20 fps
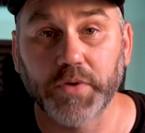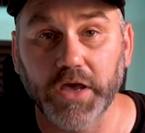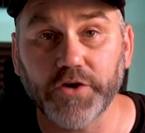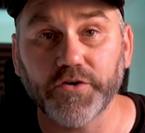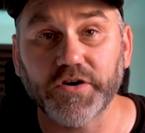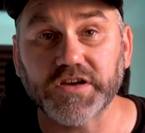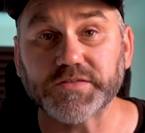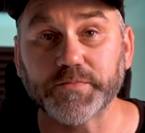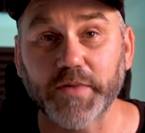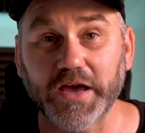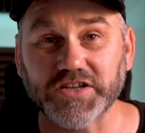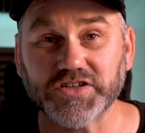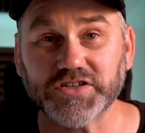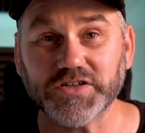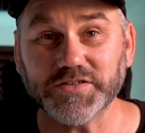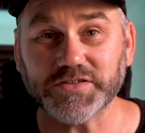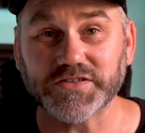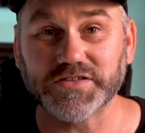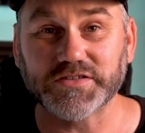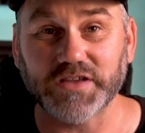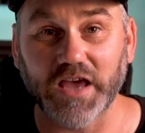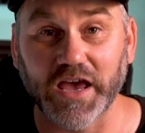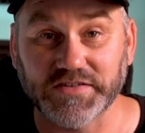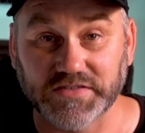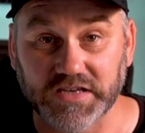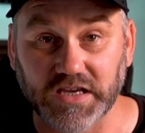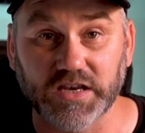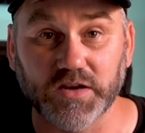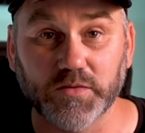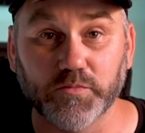PRS matches,
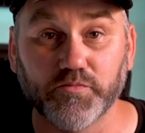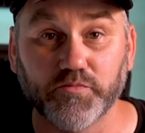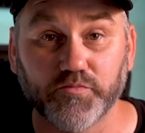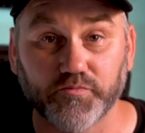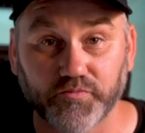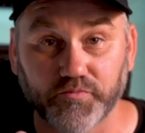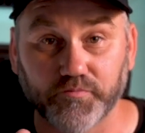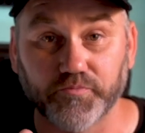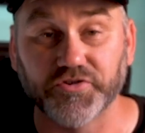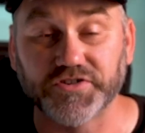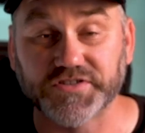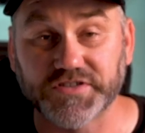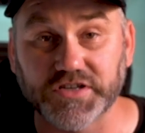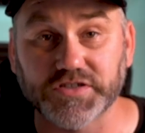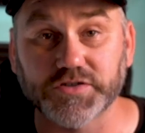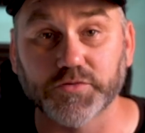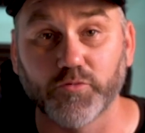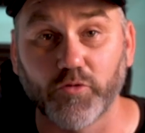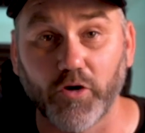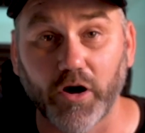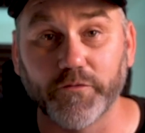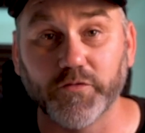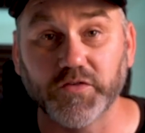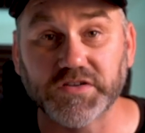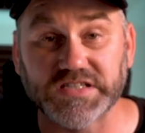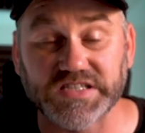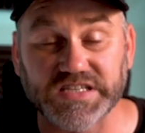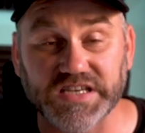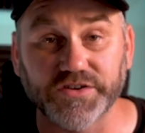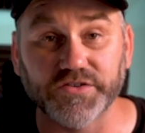as in Precision Rifle
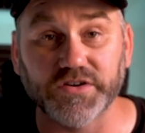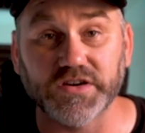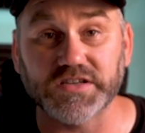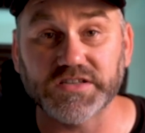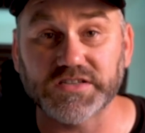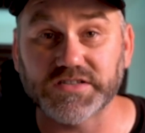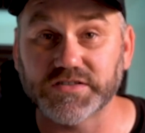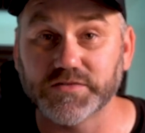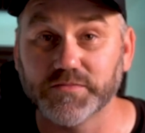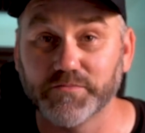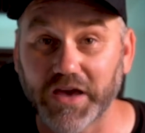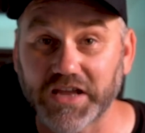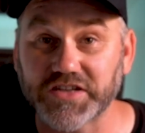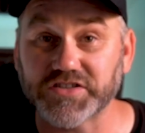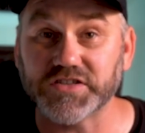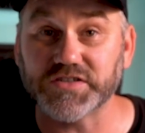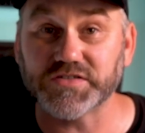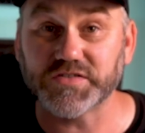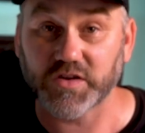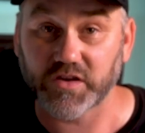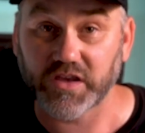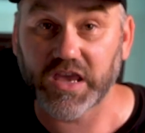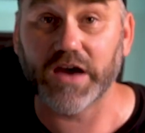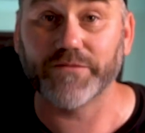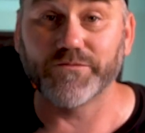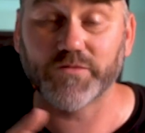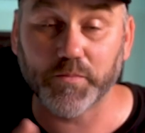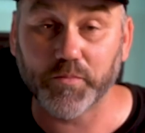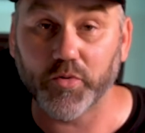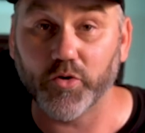Series matches that
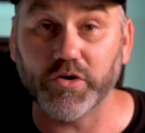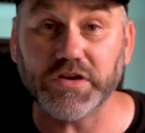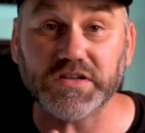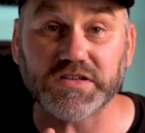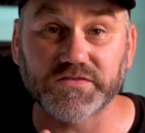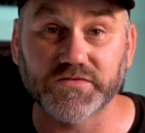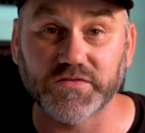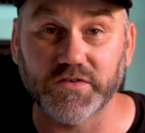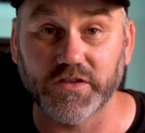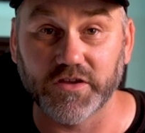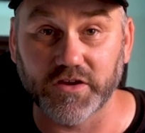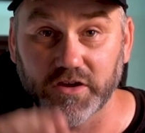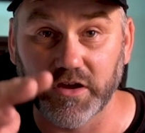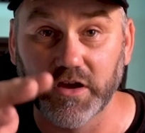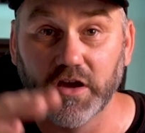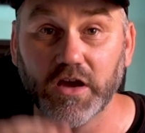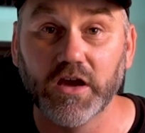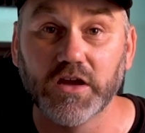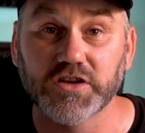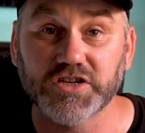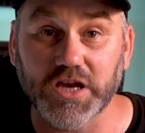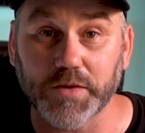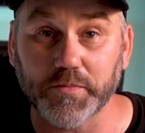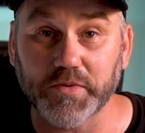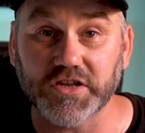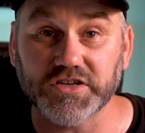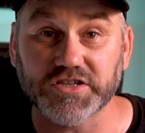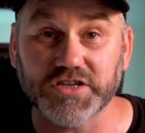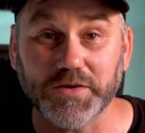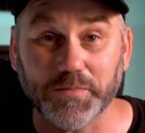count for points for the
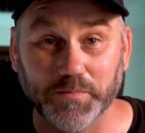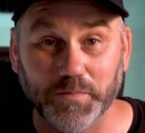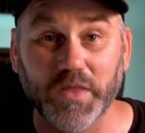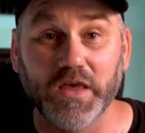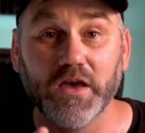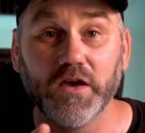championship,